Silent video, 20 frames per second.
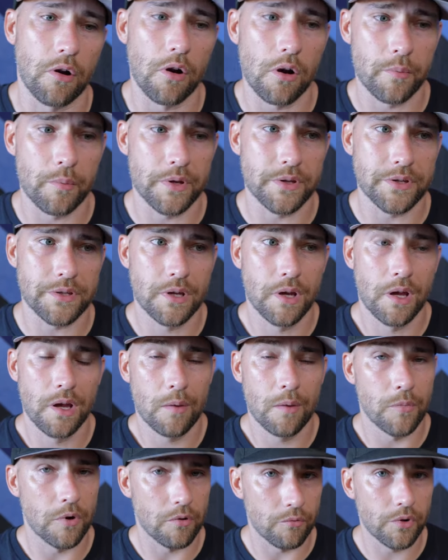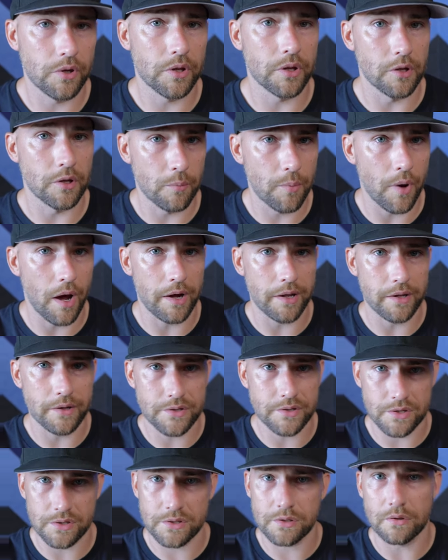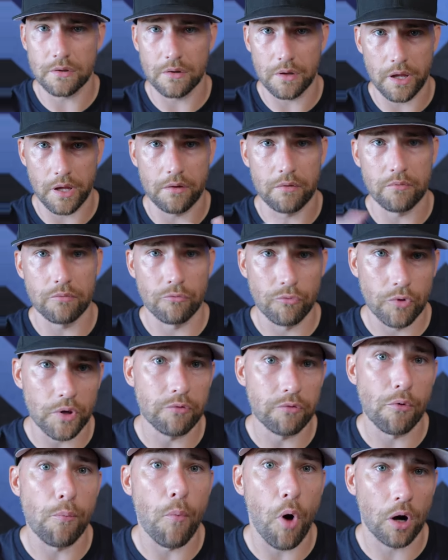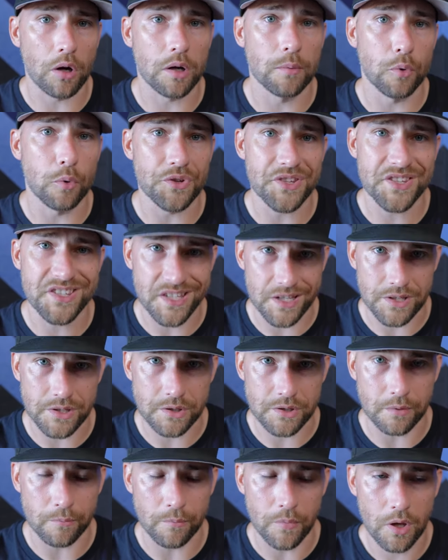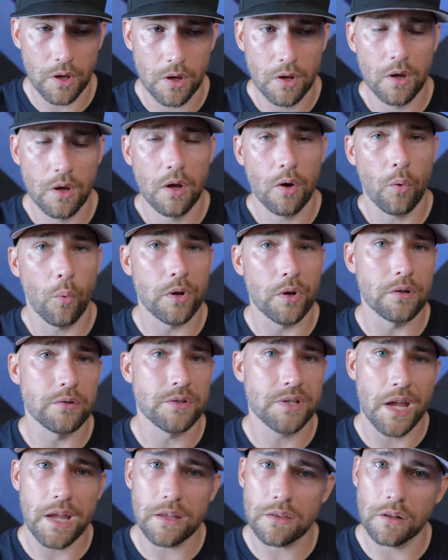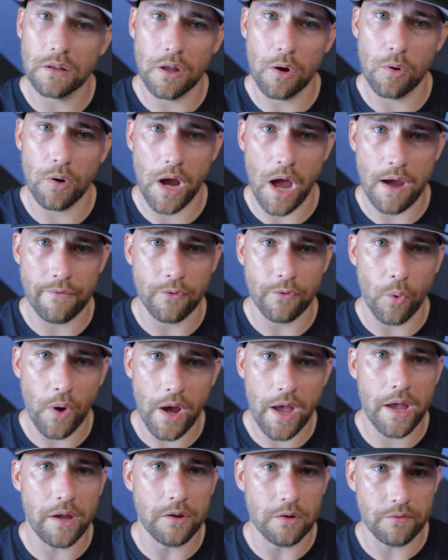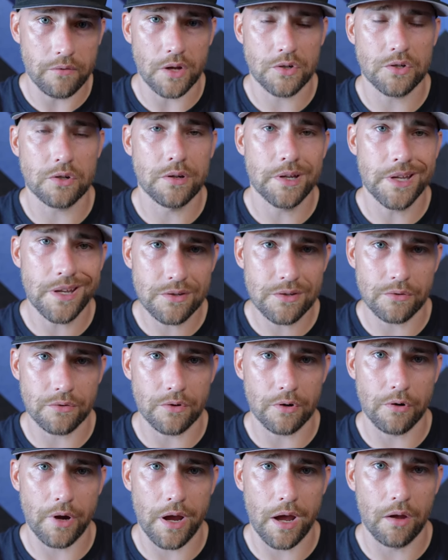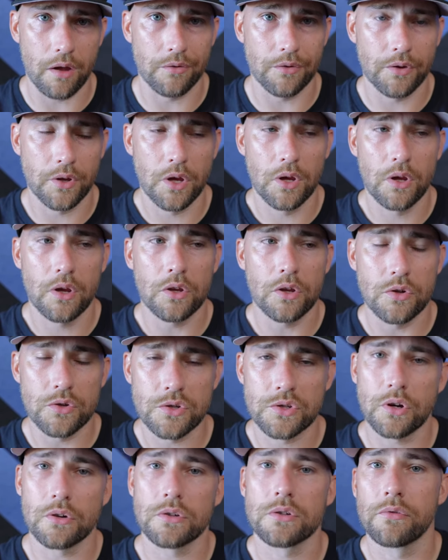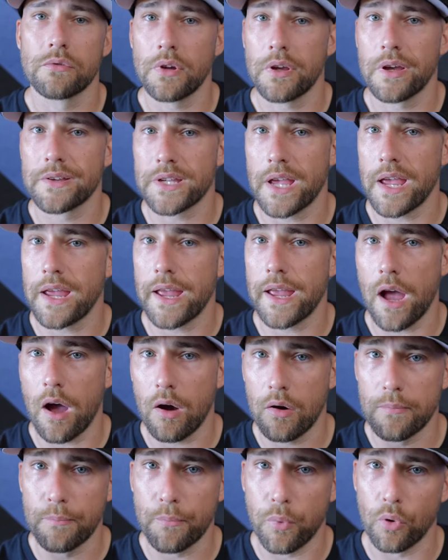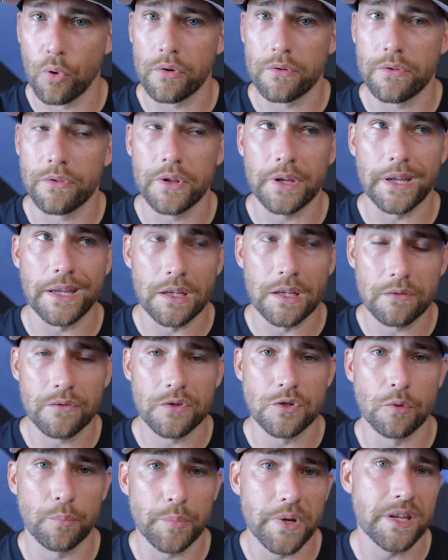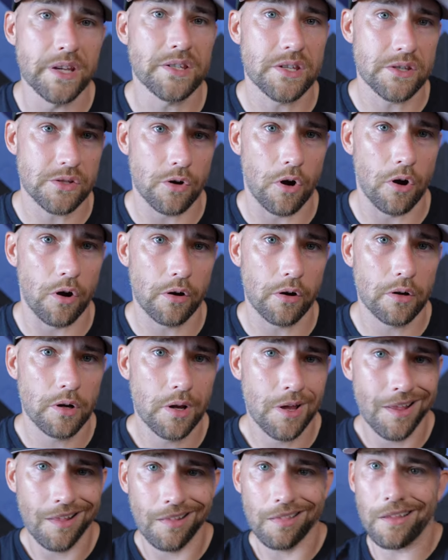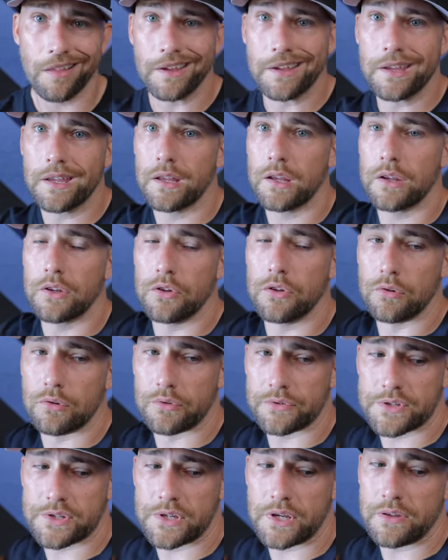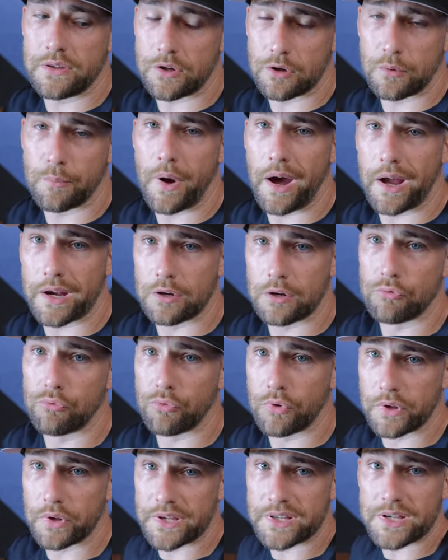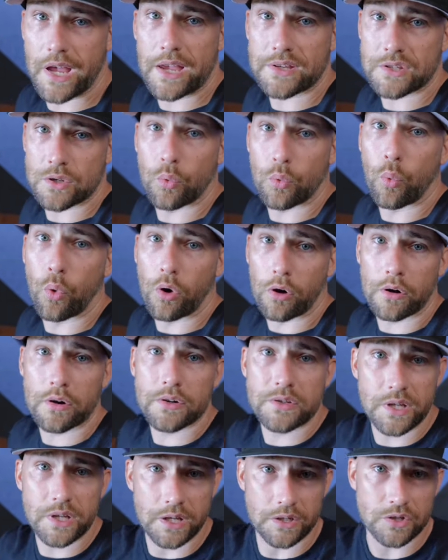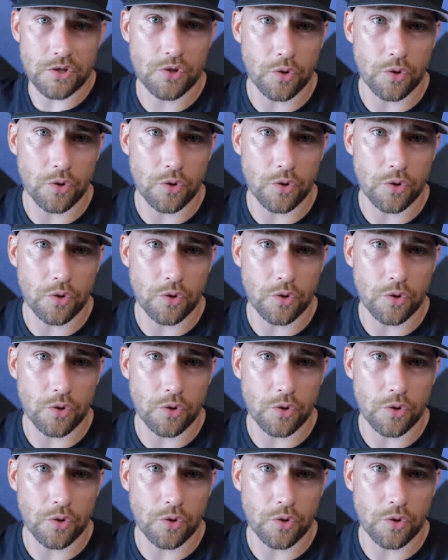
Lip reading: arm is, but really your body is just a really remarkable system. When you take the lower half away and you've got your knees on the ground, you start to realize, A, how important the individual pieces are. Like, you'll see that your body really has to work to get short.